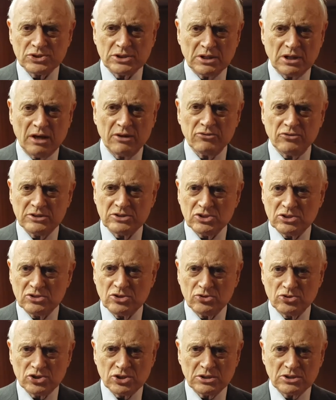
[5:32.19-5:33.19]
and other
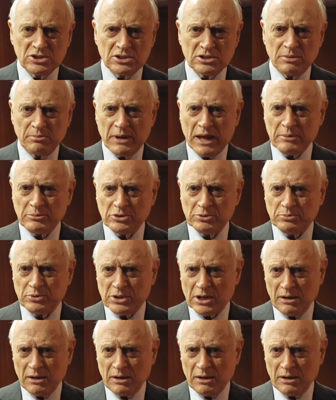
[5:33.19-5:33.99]
institutions to be able to put